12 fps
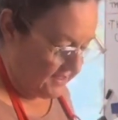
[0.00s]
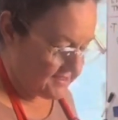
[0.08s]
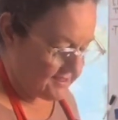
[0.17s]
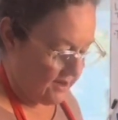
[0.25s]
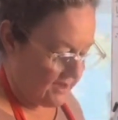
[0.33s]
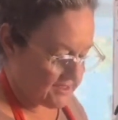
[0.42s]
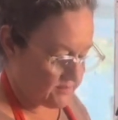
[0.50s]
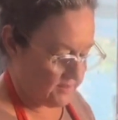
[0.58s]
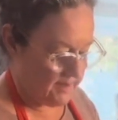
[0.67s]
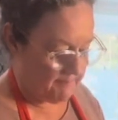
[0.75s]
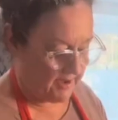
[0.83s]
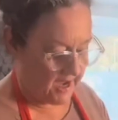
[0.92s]
it's nice
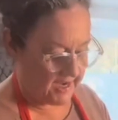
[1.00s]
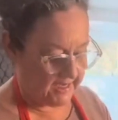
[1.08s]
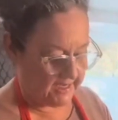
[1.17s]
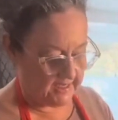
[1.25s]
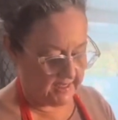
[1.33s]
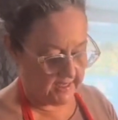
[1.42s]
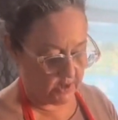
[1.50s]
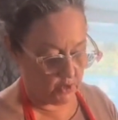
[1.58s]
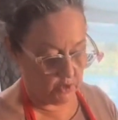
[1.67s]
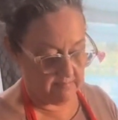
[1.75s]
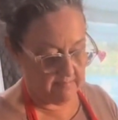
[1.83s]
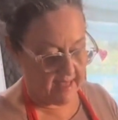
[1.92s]
when you bite in and get a
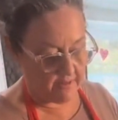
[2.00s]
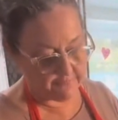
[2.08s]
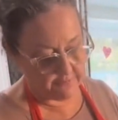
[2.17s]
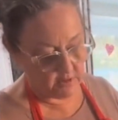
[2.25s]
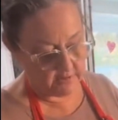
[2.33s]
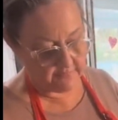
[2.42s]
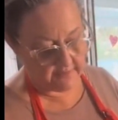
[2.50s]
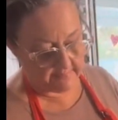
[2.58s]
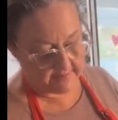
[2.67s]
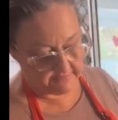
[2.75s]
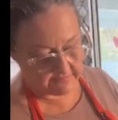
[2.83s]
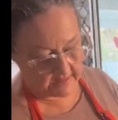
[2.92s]
good mouthful of
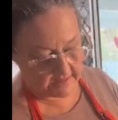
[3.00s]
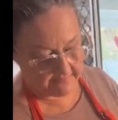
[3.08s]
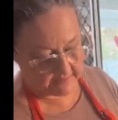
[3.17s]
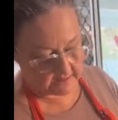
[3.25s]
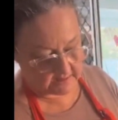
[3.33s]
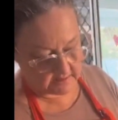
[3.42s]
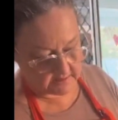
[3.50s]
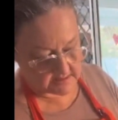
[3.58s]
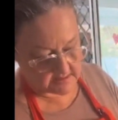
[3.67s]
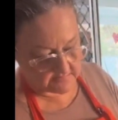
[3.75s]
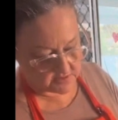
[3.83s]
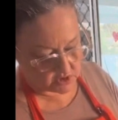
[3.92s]
yummy flavour,
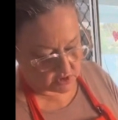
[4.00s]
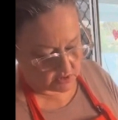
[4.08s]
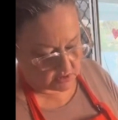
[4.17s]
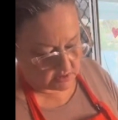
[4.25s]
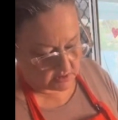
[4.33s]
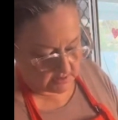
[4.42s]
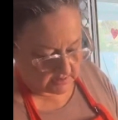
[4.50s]
that's for sure.